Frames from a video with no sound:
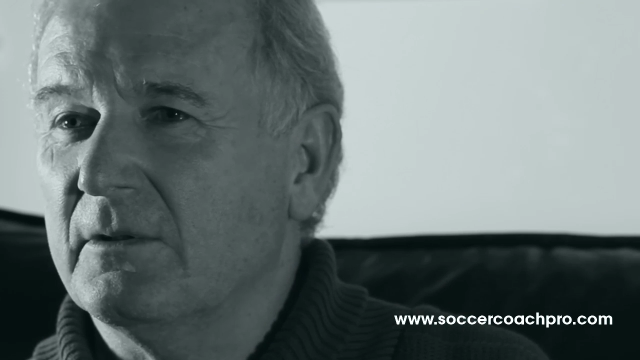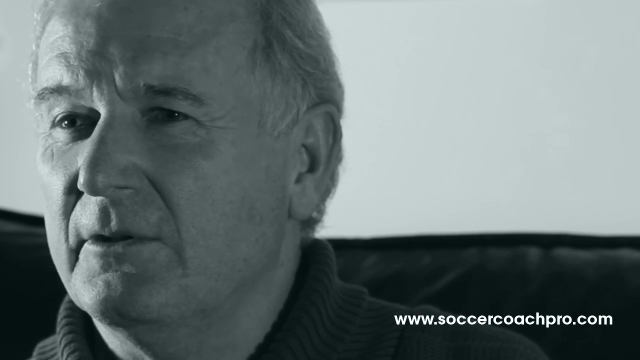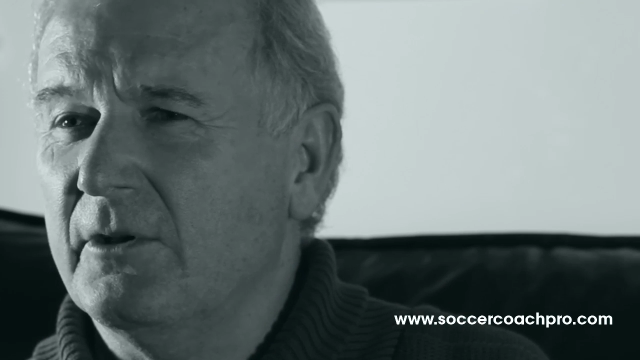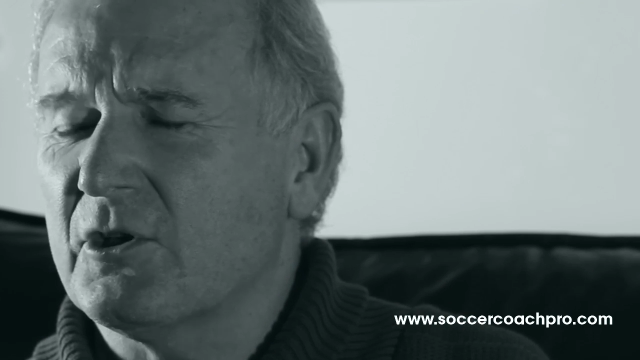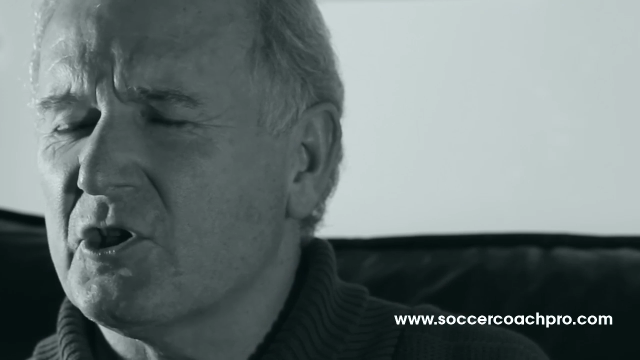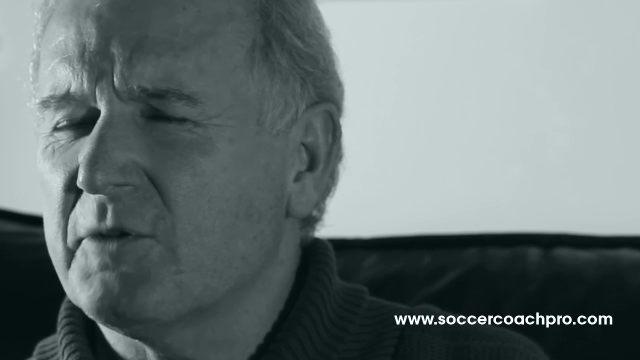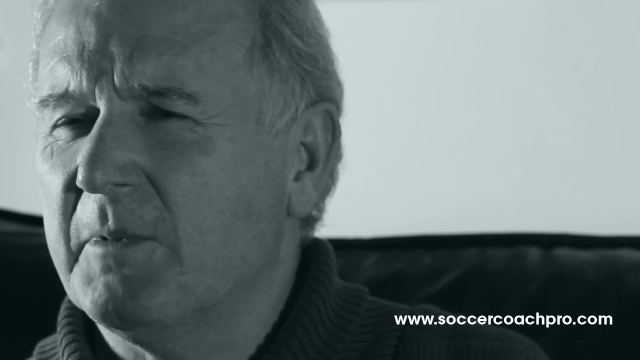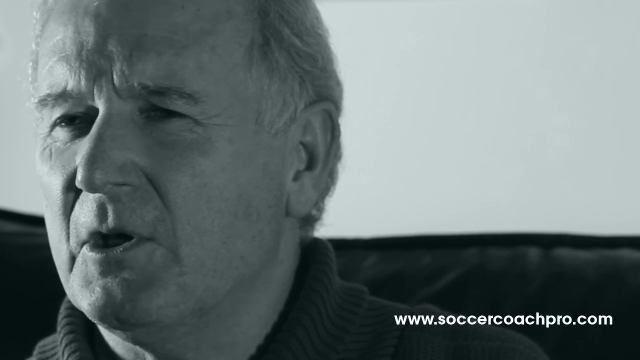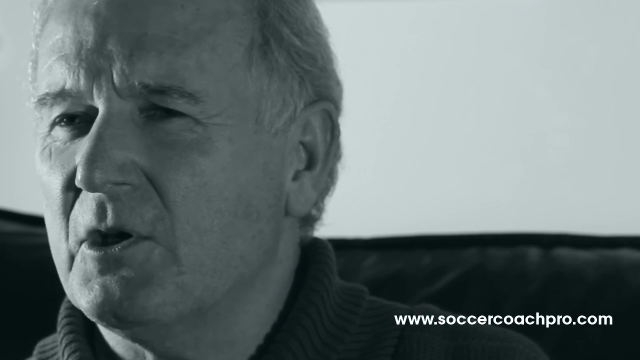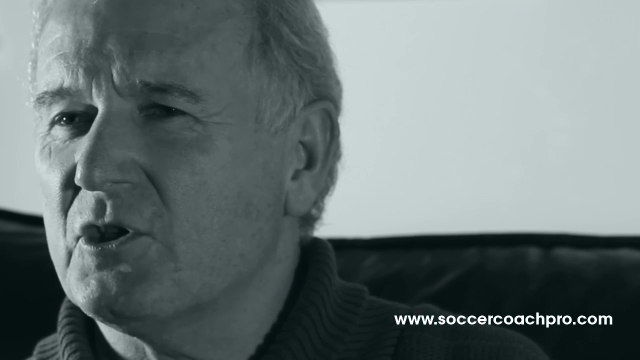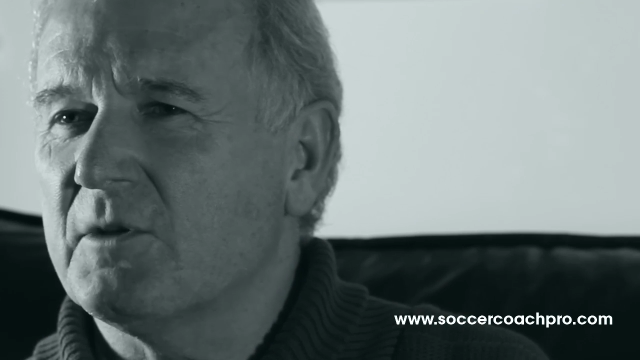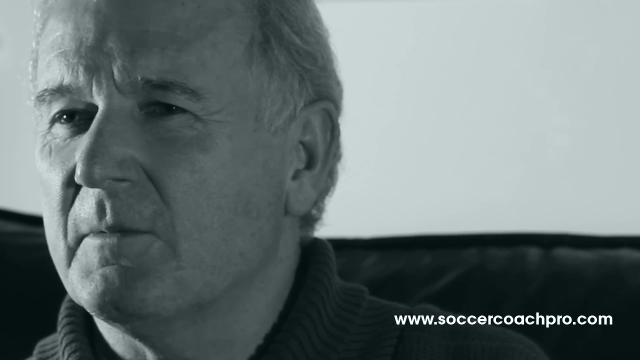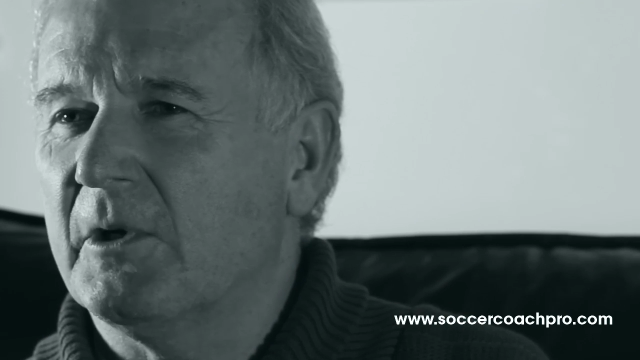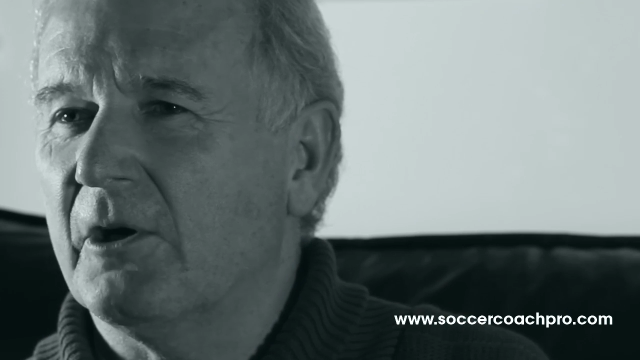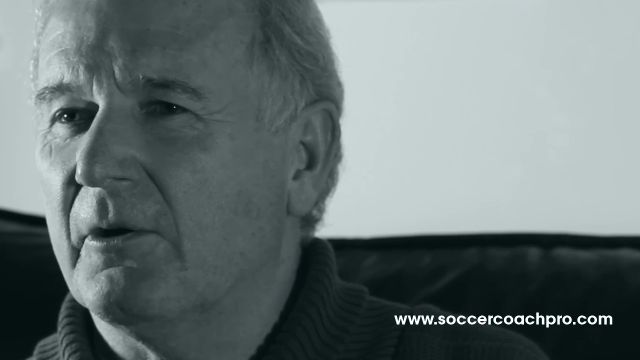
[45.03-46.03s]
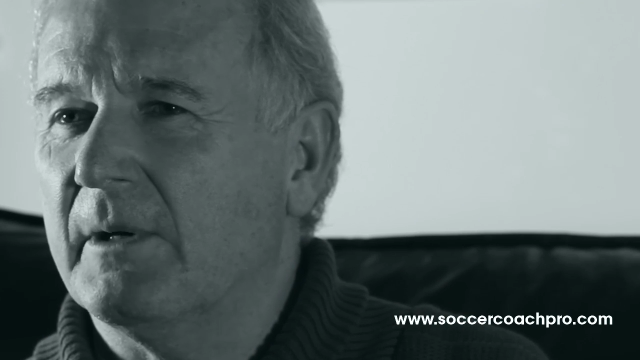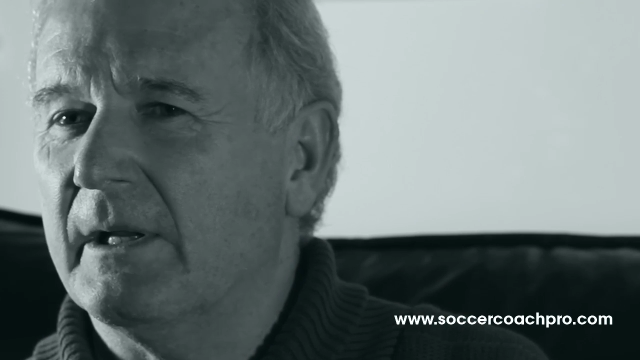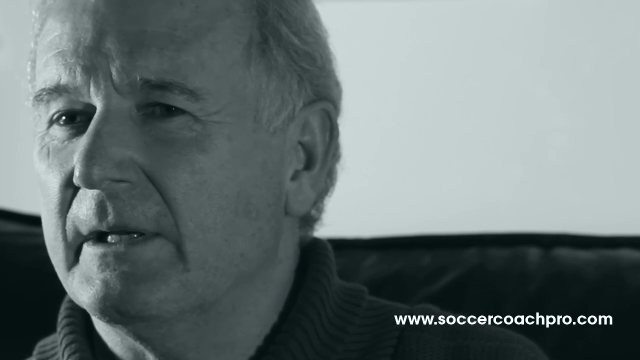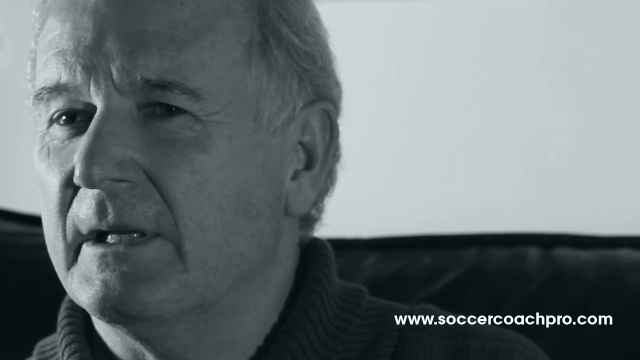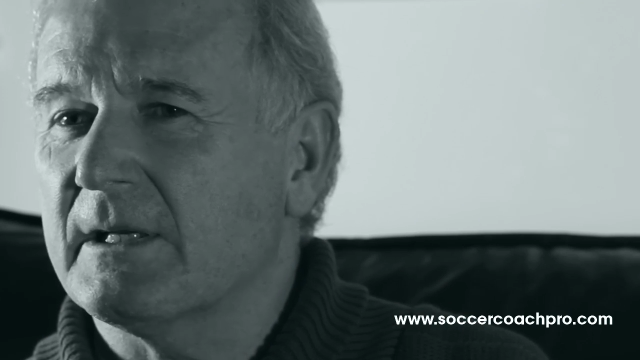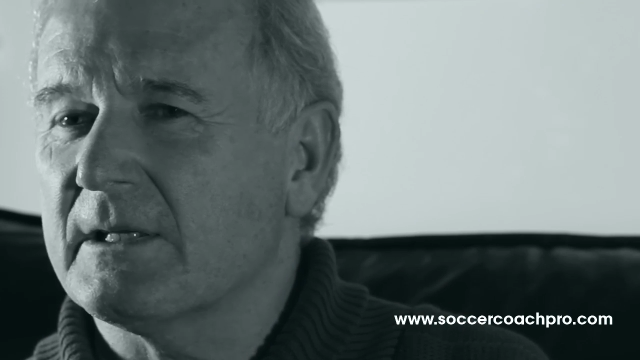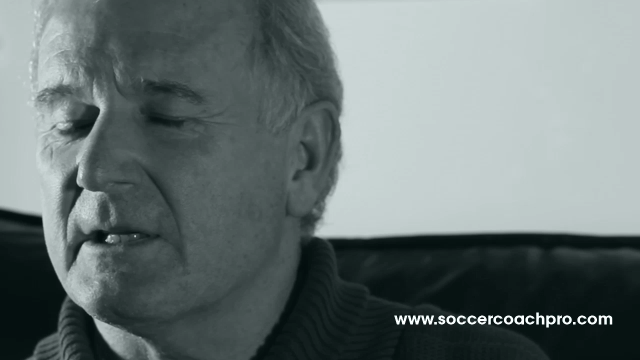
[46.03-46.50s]
"You're at Spurs tomorrow,
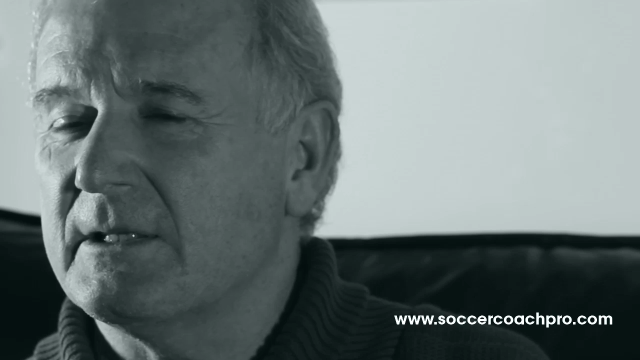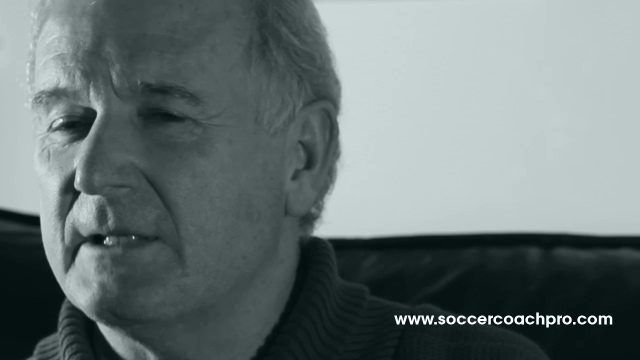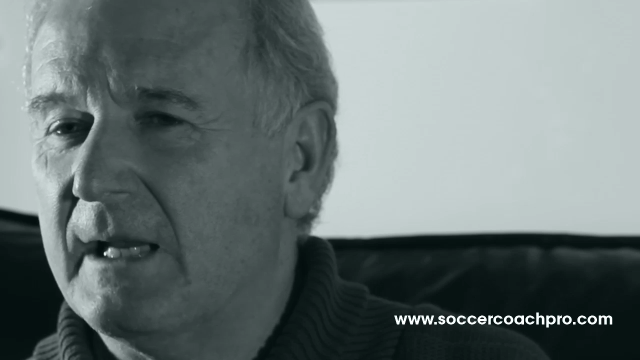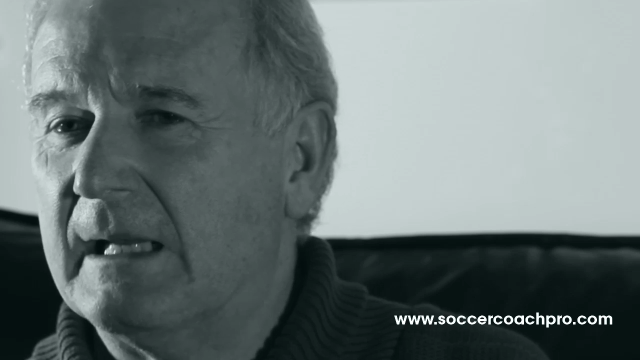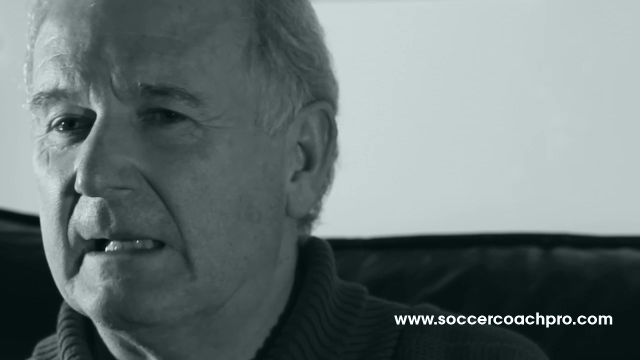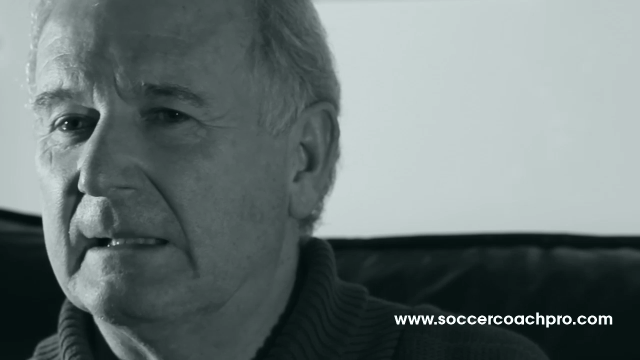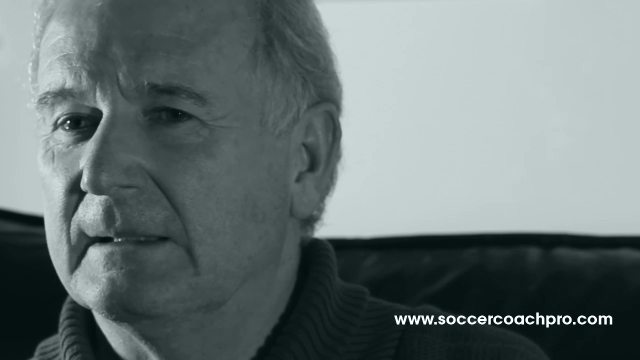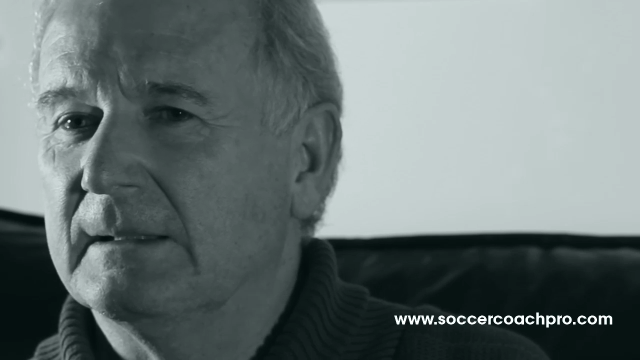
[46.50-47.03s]
aren't you?" I said, "Yeah."